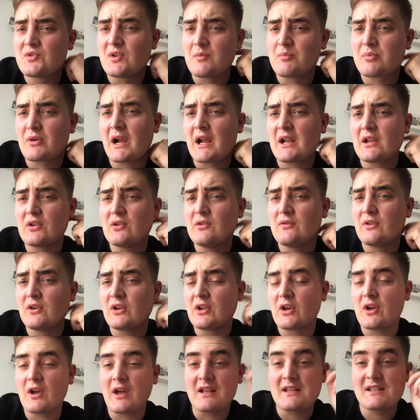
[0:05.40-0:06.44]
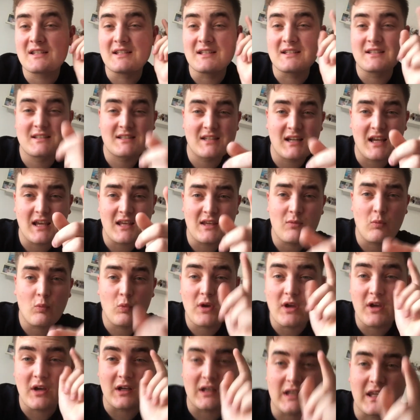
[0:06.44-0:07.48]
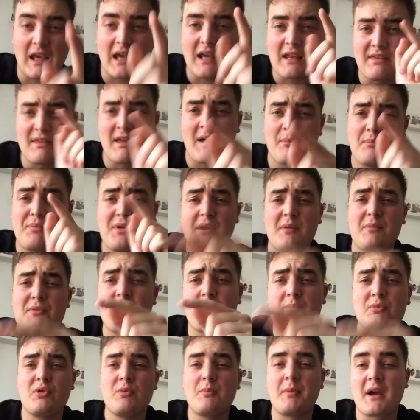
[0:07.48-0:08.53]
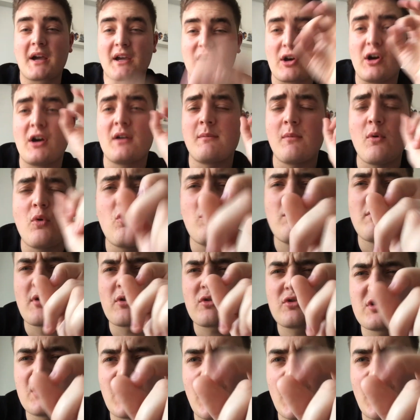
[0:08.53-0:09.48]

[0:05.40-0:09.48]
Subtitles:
to a brand new video, and today we are getting that BMW back. I'm almost